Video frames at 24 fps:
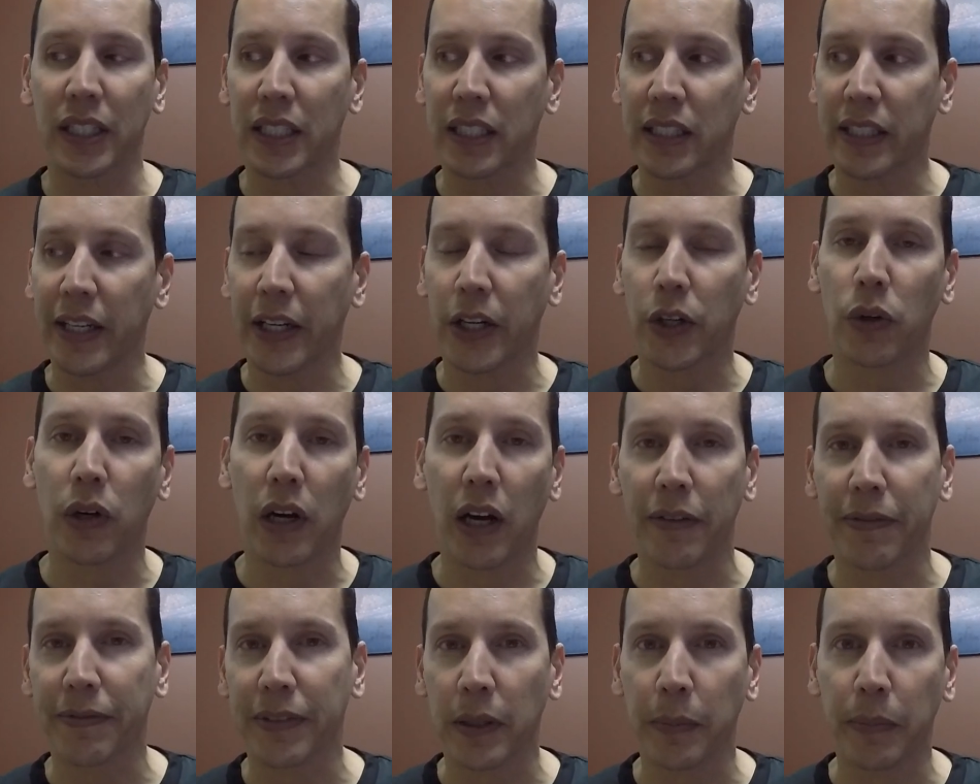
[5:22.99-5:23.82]
a sticker
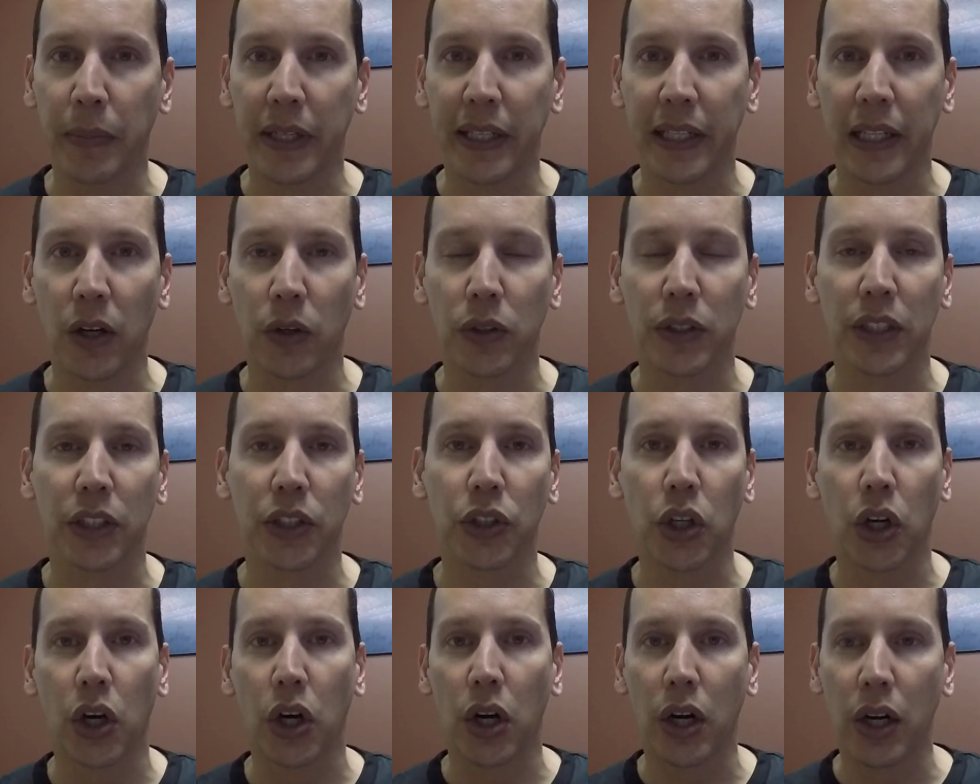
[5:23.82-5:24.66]
off somebody
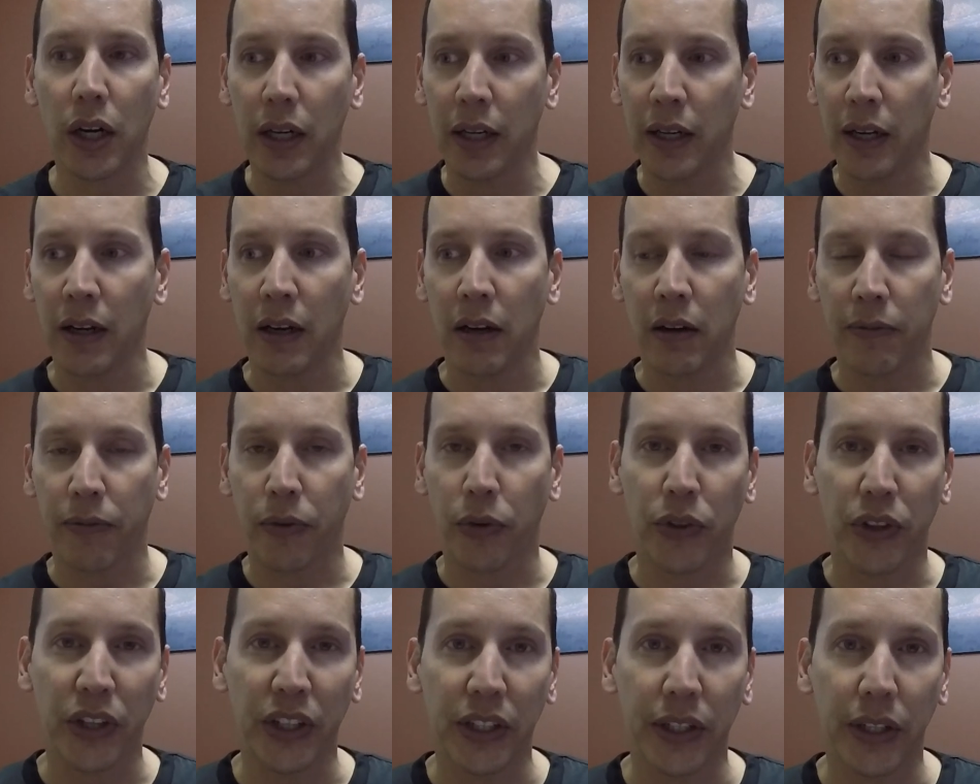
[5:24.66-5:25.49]
else's car
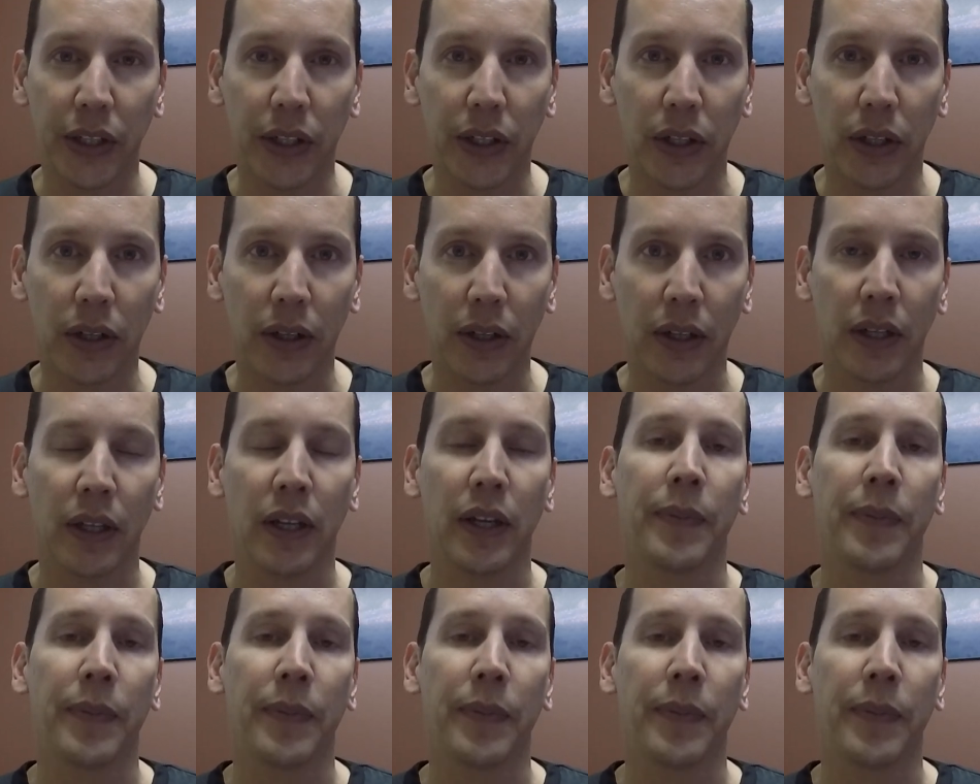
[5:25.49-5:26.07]
for the year